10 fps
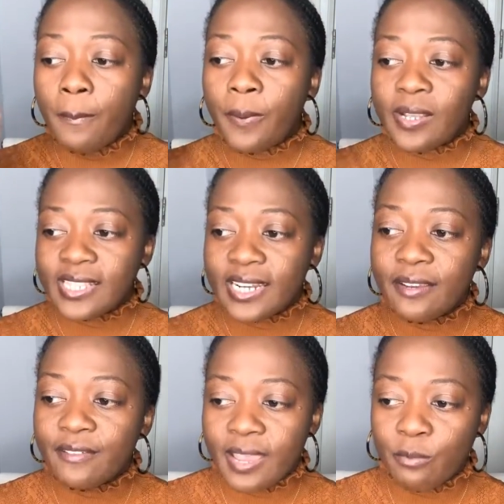
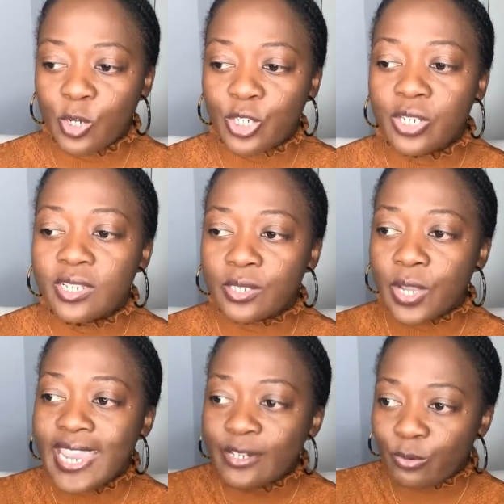positive emotions
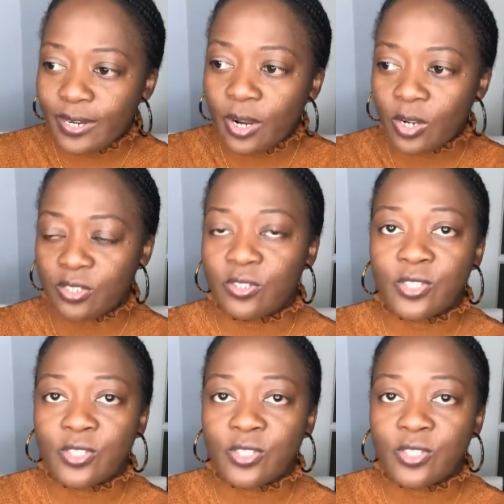in regards